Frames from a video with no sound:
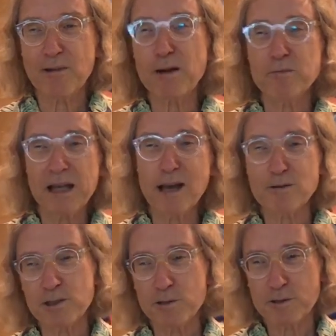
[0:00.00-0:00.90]
around
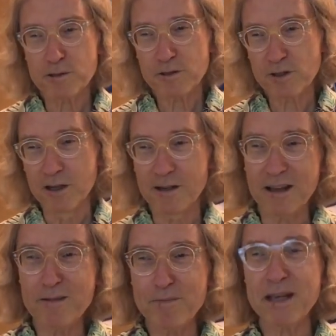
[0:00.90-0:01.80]
piano tuners
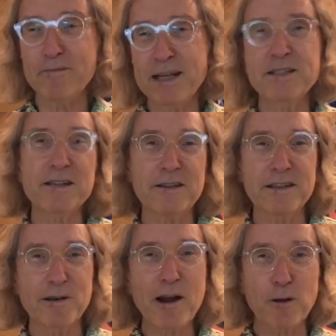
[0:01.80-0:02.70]
and being
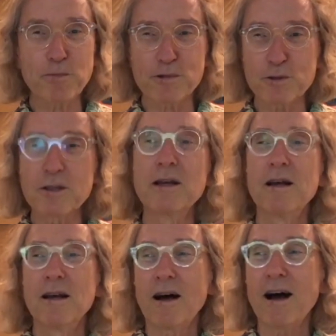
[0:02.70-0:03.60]
basically their helpers,
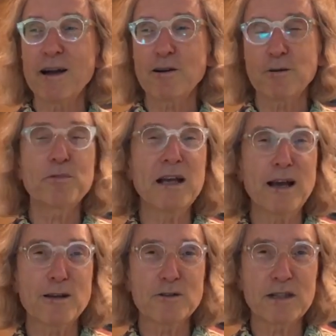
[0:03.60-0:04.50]
I heard
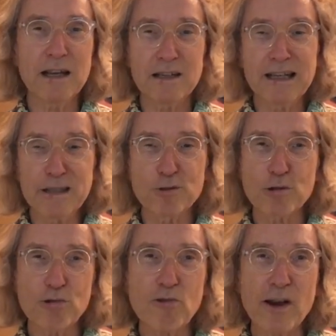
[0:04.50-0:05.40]
pianos at
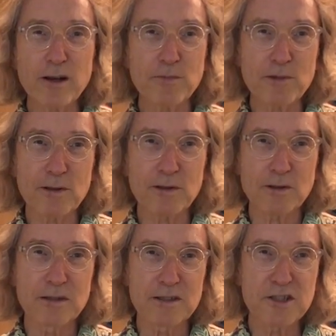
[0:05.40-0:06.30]

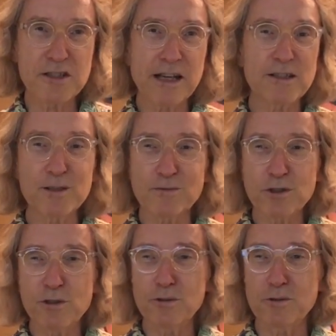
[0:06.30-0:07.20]
incredible states of
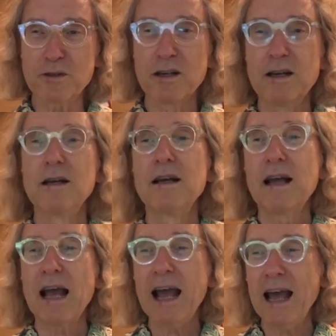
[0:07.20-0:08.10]
tune.
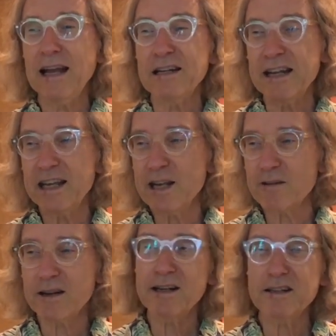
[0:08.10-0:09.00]
And
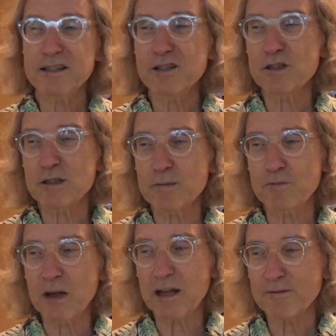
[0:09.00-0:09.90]
hearing this
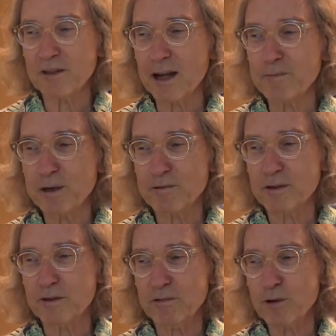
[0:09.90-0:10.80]

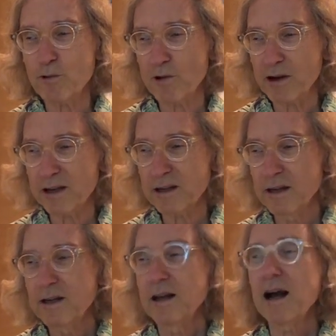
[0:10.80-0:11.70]
Vladimir recording,
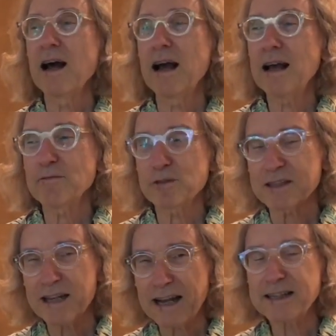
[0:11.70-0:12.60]
it was
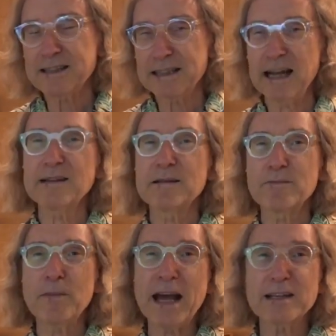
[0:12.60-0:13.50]
connecting that
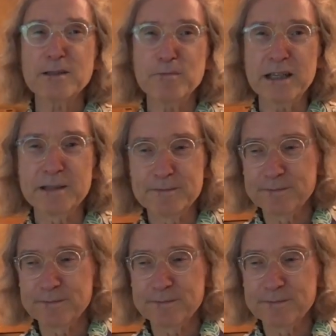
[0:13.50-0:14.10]
back to me.